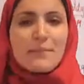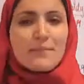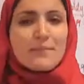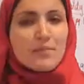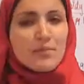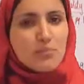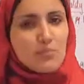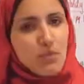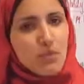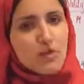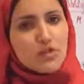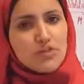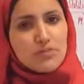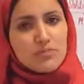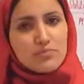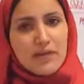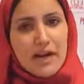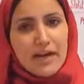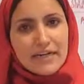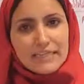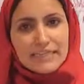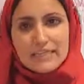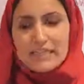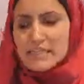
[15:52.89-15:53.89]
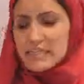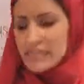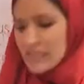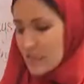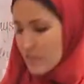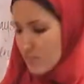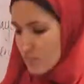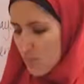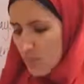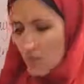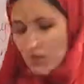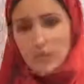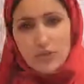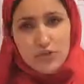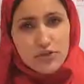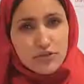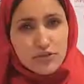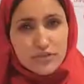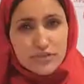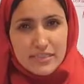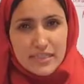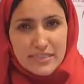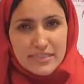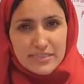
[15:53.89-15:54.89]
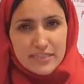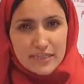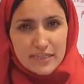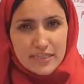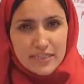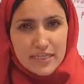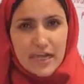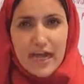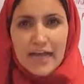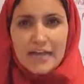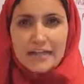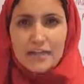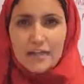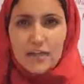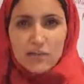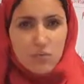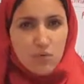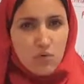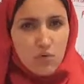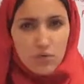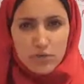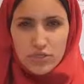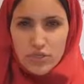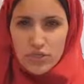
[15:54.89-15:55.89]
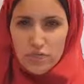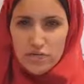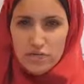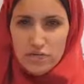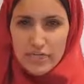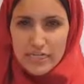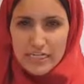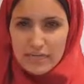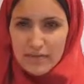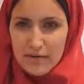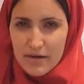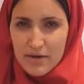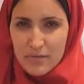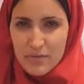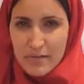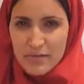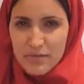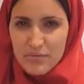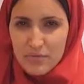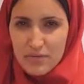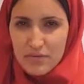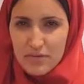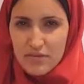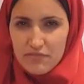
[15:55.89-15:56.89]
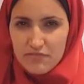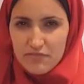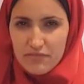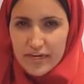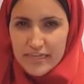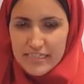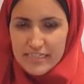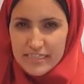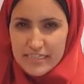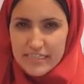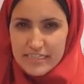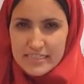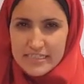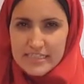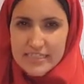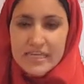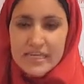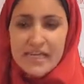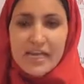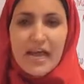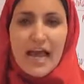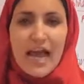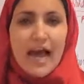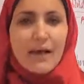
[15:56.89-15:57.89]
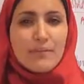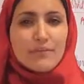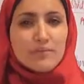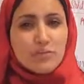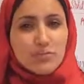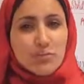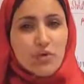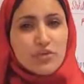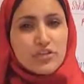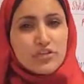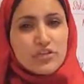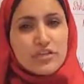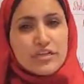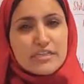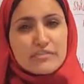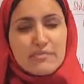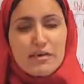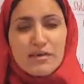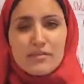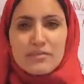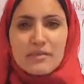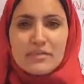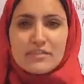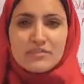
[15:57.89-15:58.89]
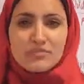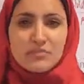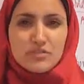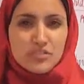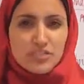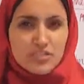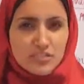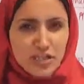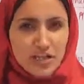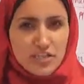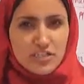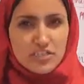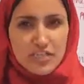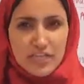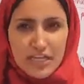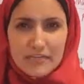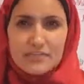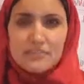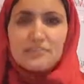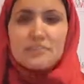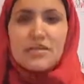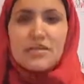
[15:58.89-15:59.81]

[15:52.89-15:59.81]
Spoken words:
The more you practice, the more you use the study guide, the more you experiment with the phrases, the more you experiment with structure,